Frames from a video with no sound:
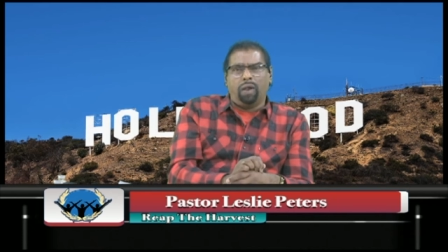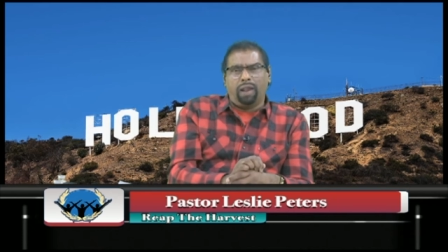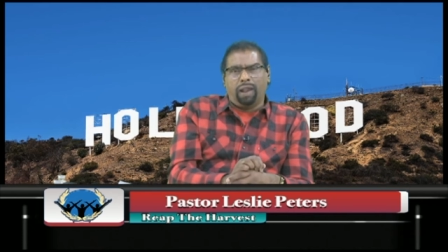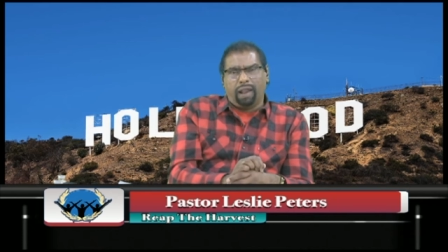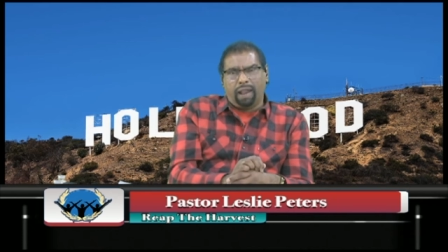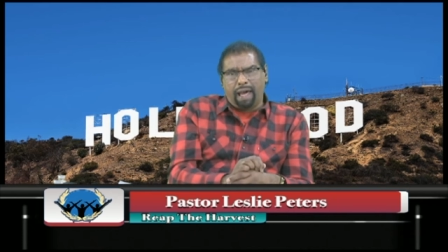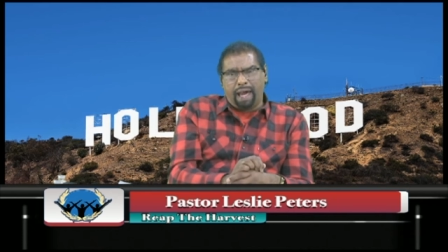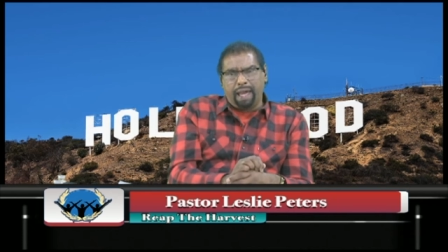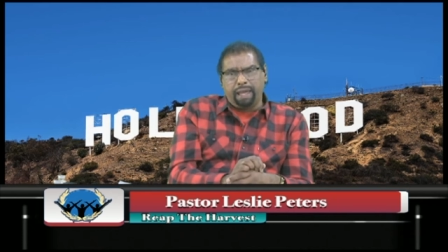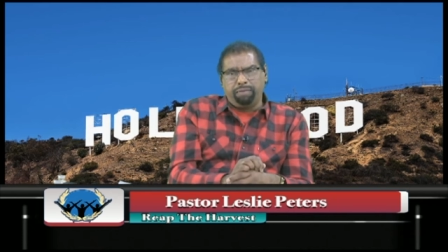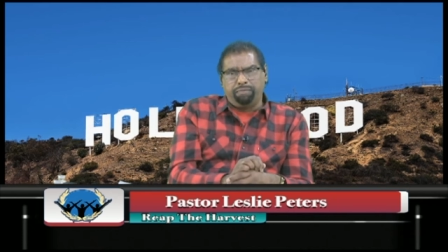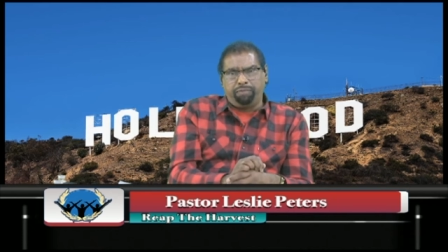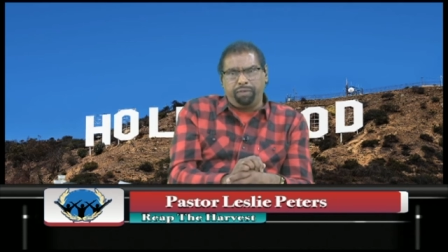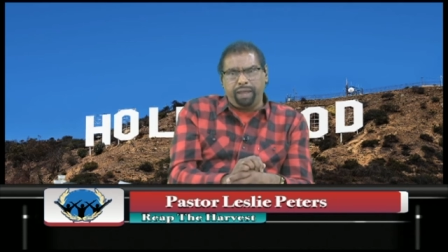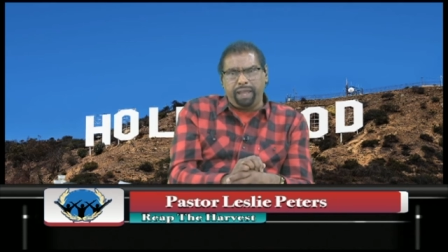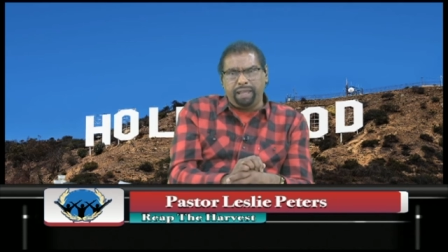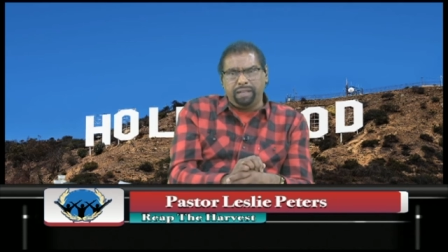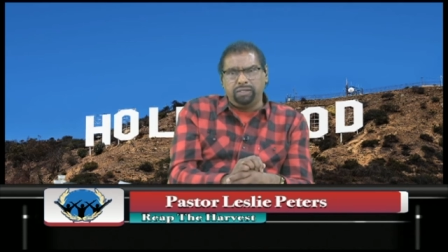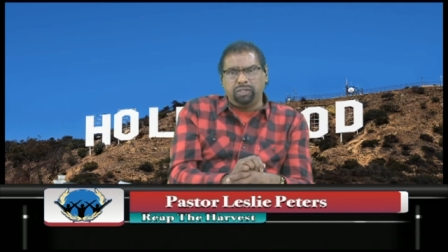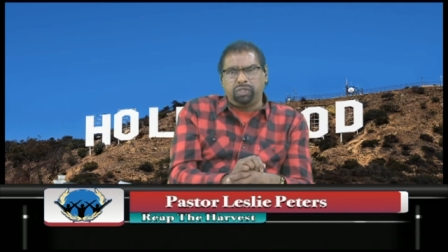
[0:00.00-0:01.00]
life
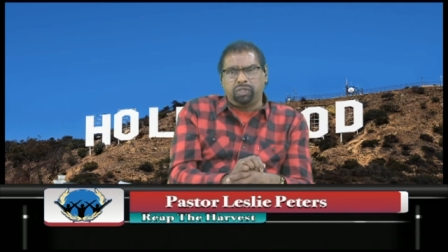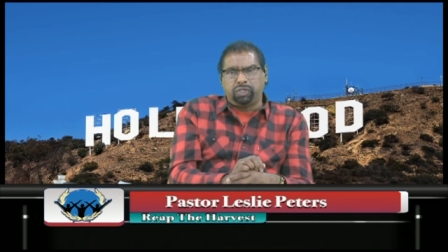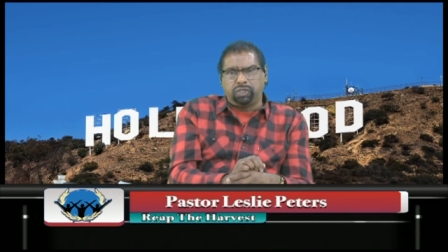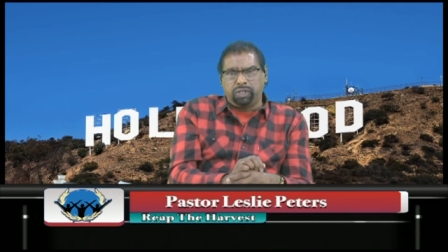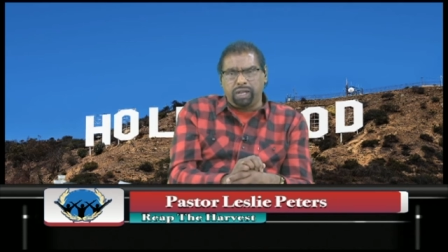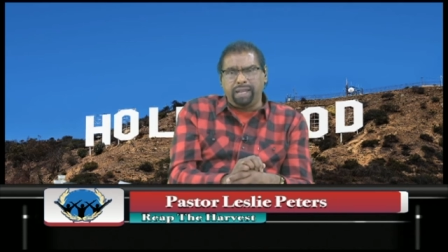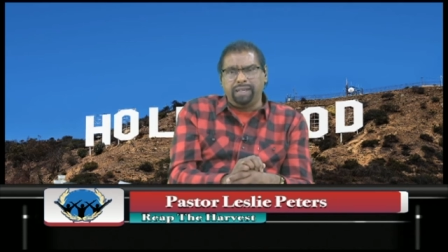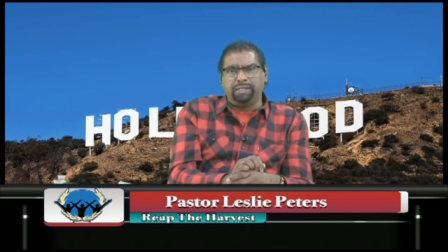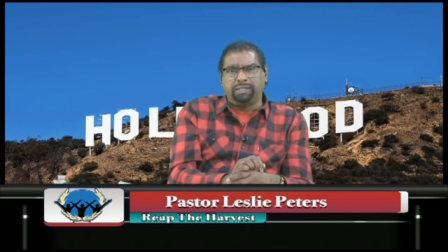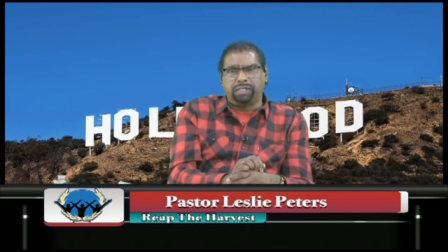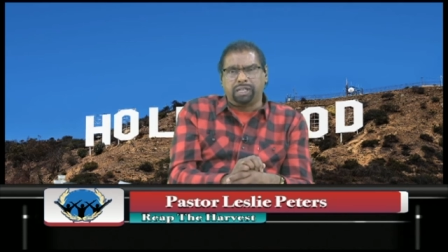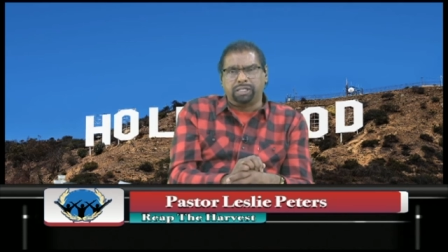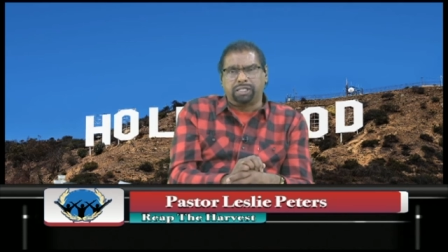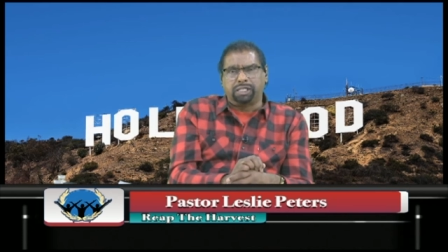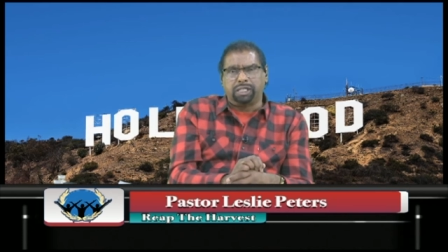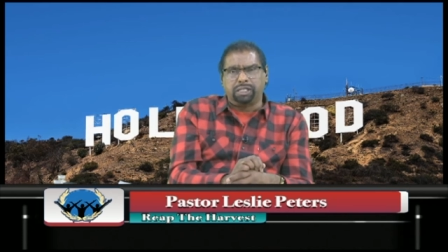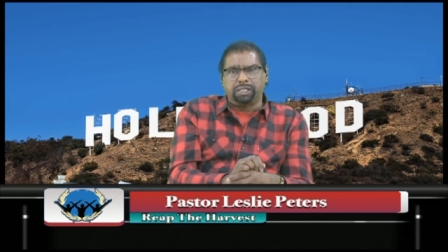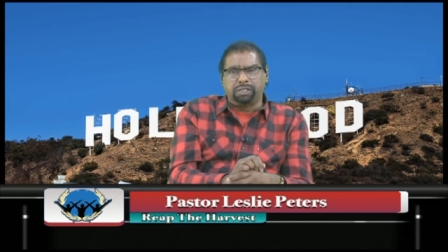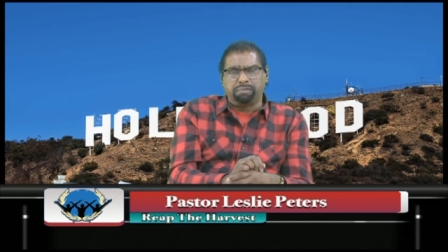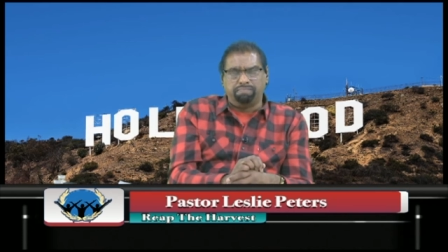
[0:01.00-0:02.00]
in
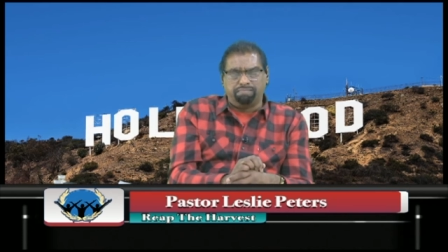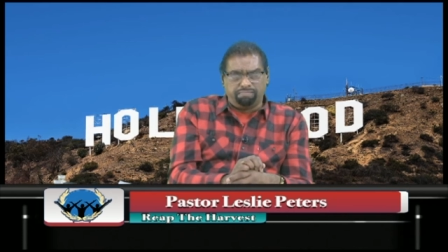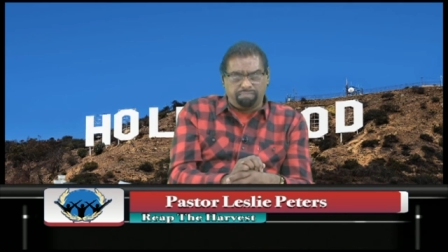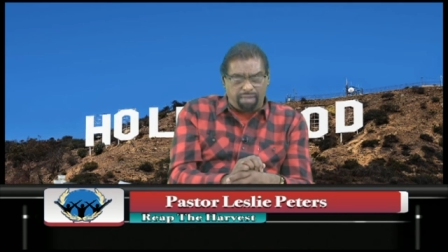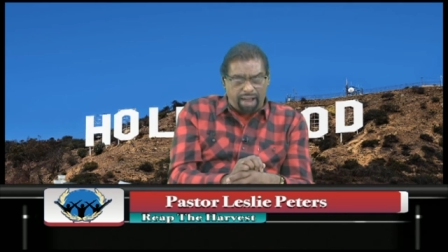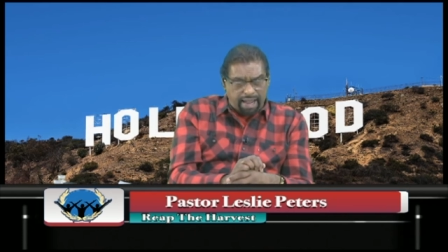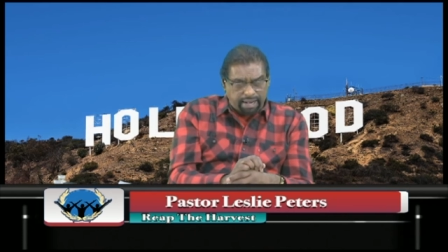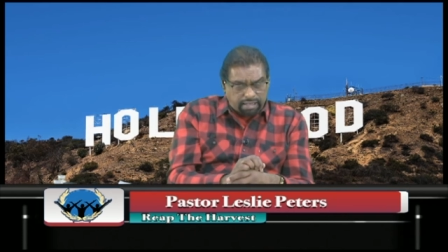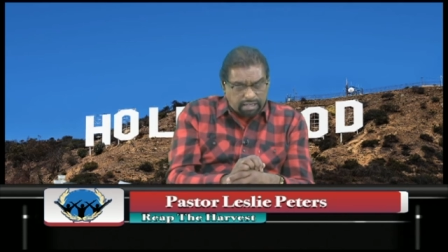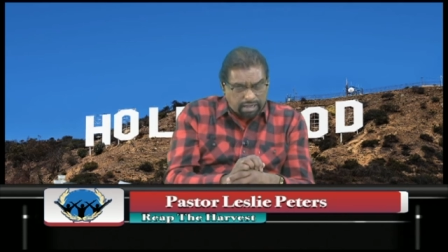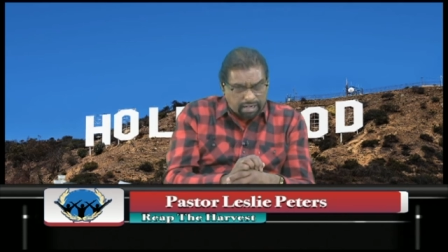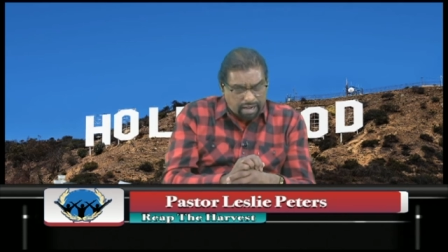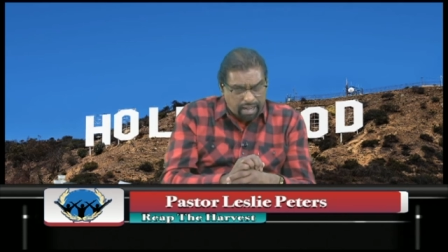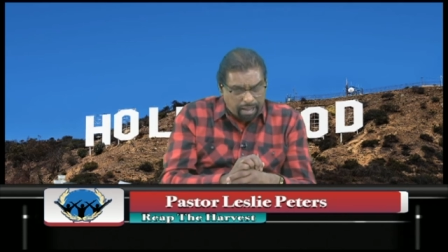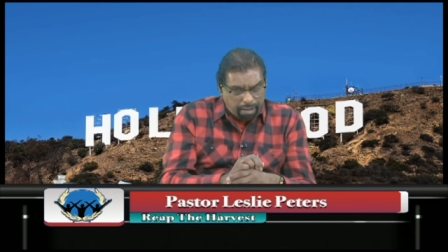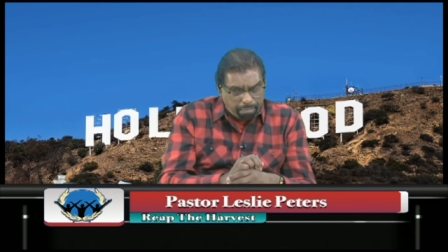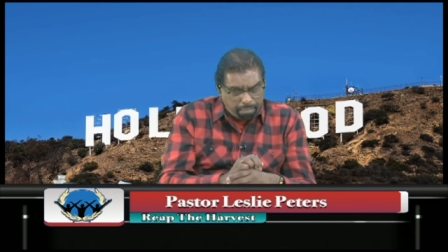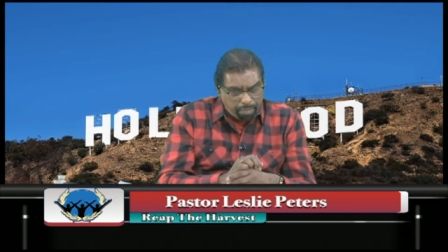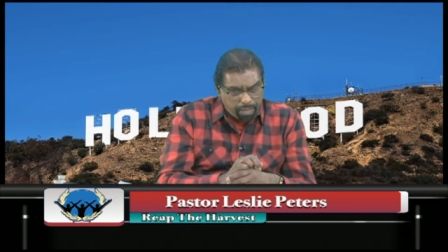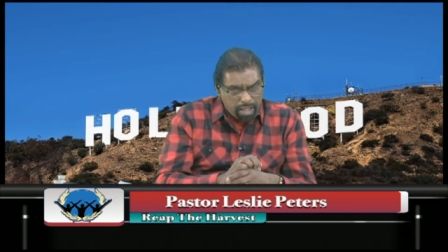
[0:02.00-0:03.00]
Jesus' mighty
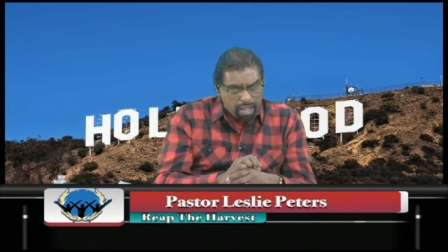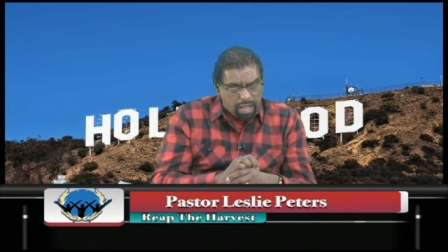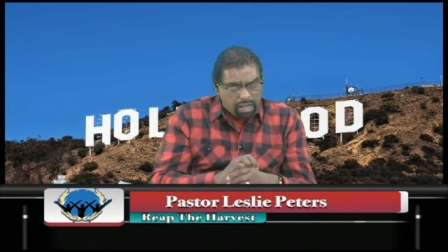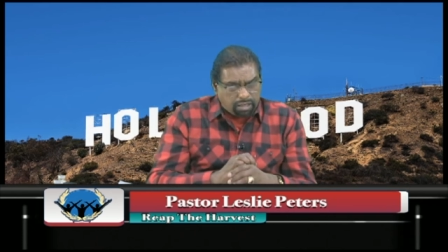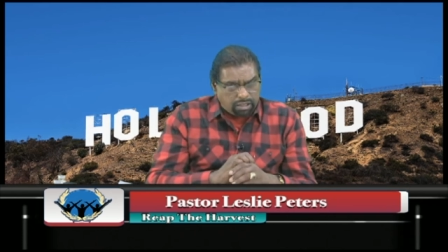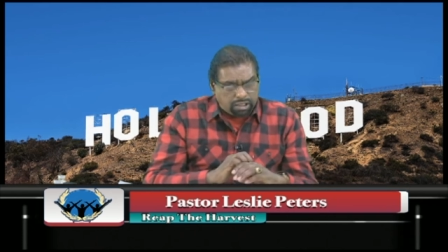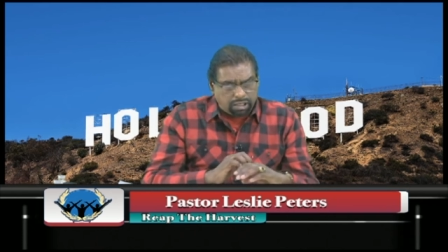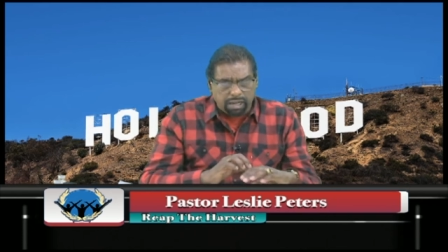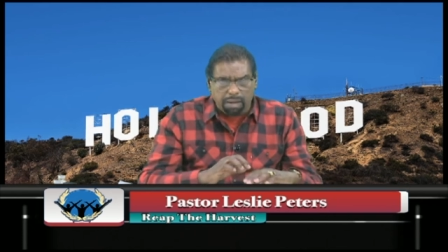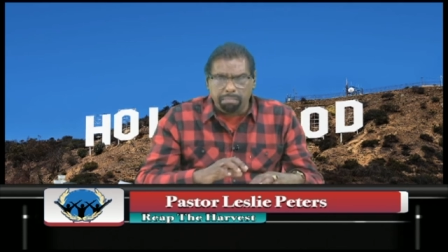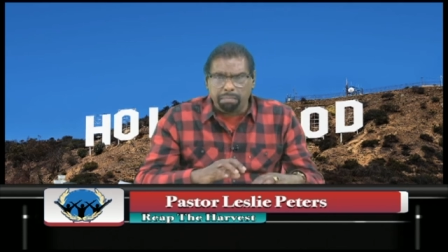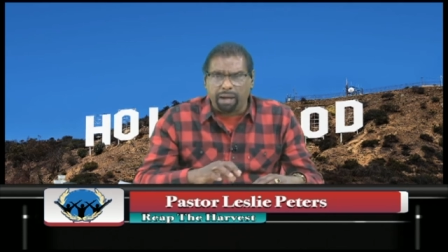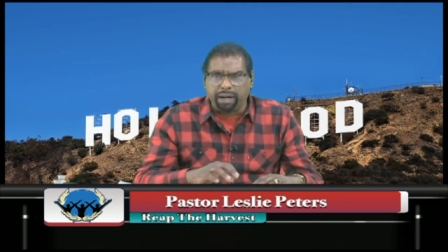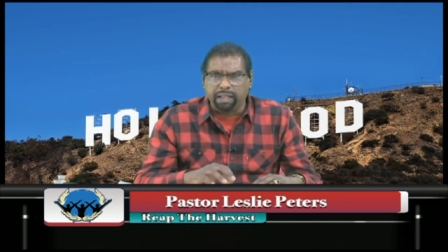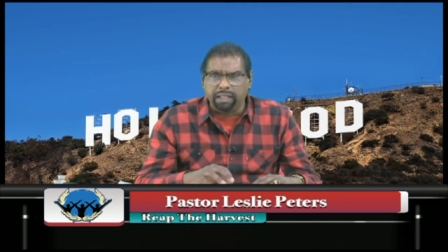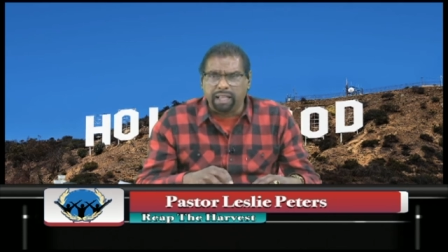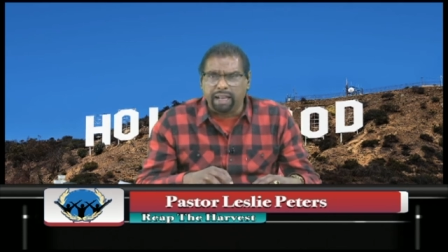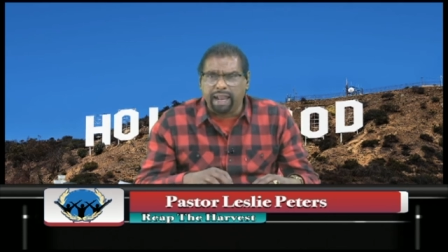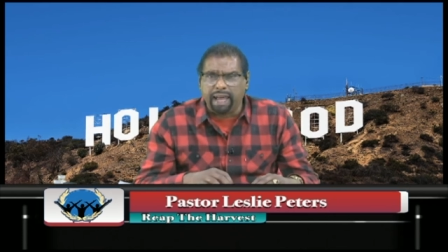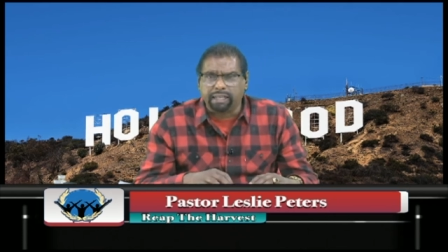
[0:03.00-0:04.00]
name.
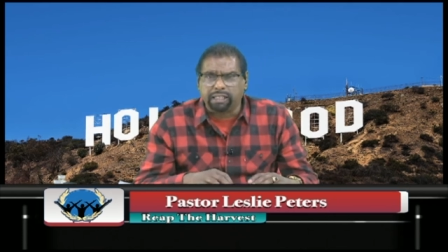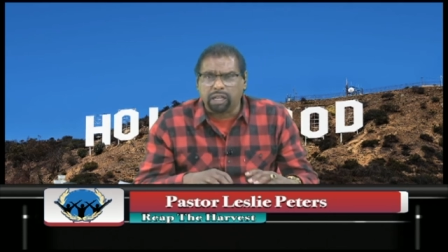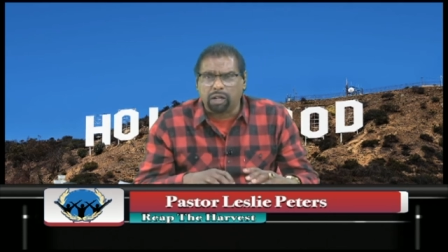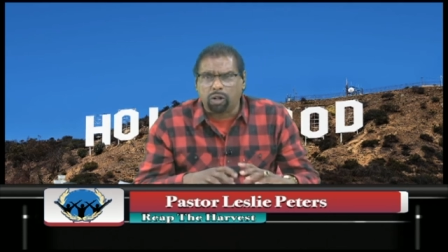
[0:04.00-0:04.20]
Somebody that has a